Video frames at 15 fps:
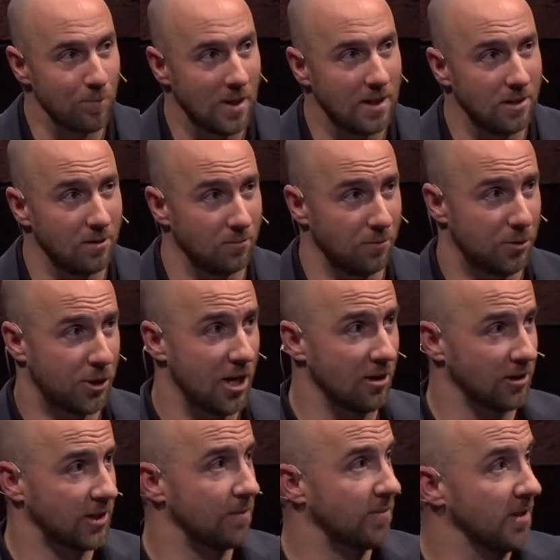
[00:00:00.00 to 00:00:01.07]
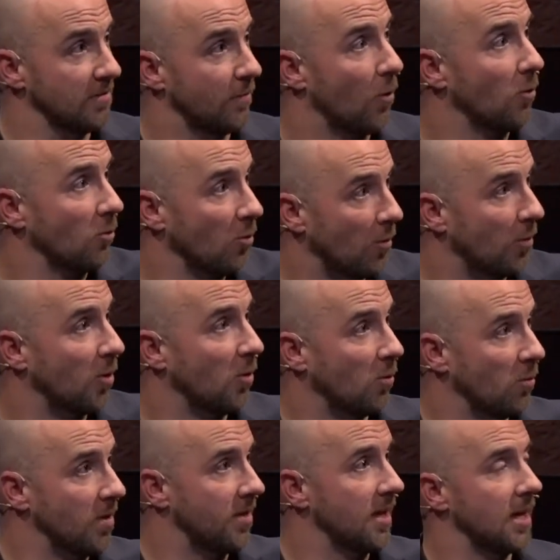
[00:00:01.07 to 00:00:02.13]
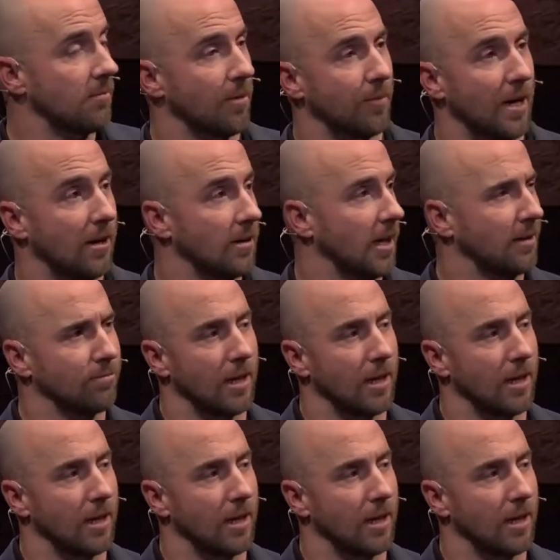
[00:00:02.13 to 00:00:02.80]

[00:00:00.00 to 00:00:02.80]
you share something vulnerable with them about like,